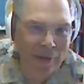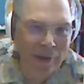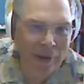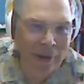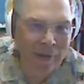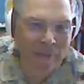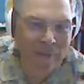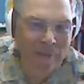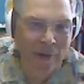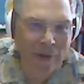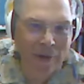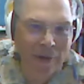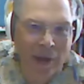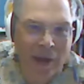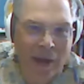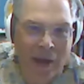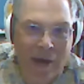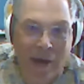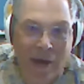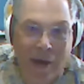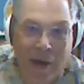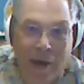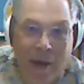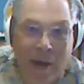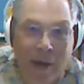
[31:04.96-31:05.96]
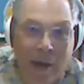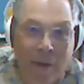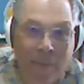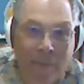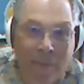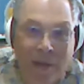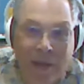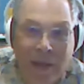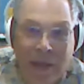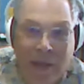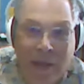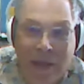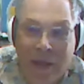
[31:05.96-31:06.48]
if you're late.
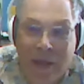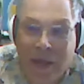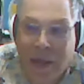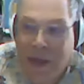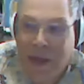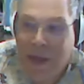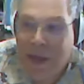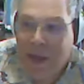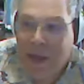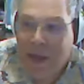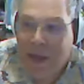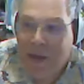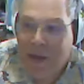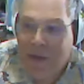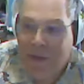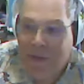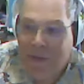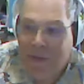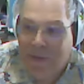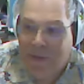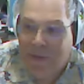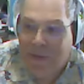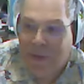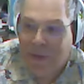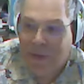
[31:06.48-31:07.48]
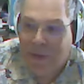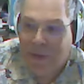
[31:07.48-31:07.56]
But the thing is,